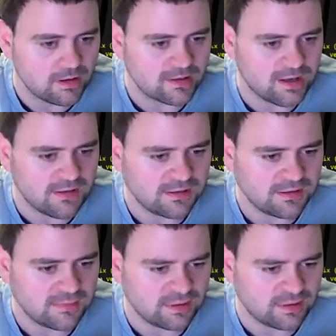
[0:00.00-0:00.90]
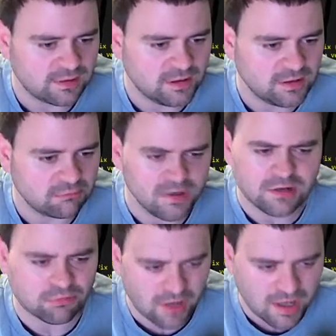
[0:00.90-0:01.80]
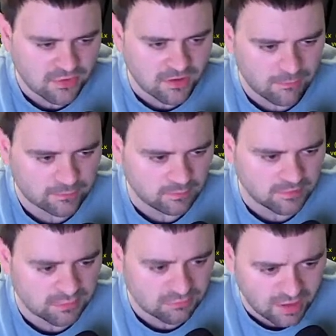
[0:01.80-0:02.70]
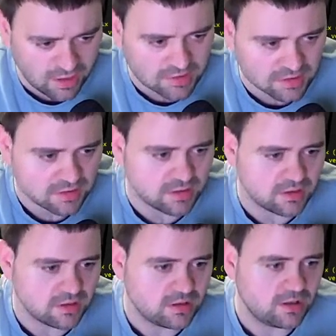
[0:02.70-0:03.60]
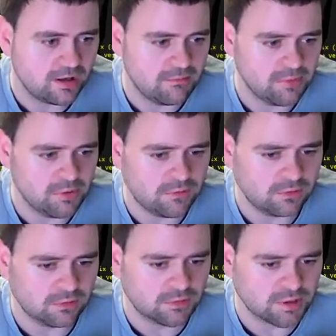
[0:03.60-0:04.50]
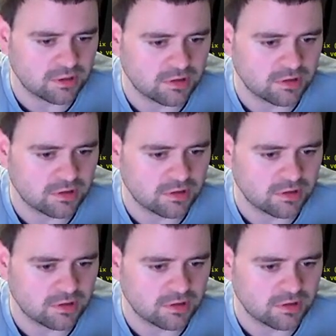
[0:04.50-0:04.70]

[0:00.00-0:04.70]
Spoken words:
In case it's invalid, kindly recreate the app from scratch and move your logic.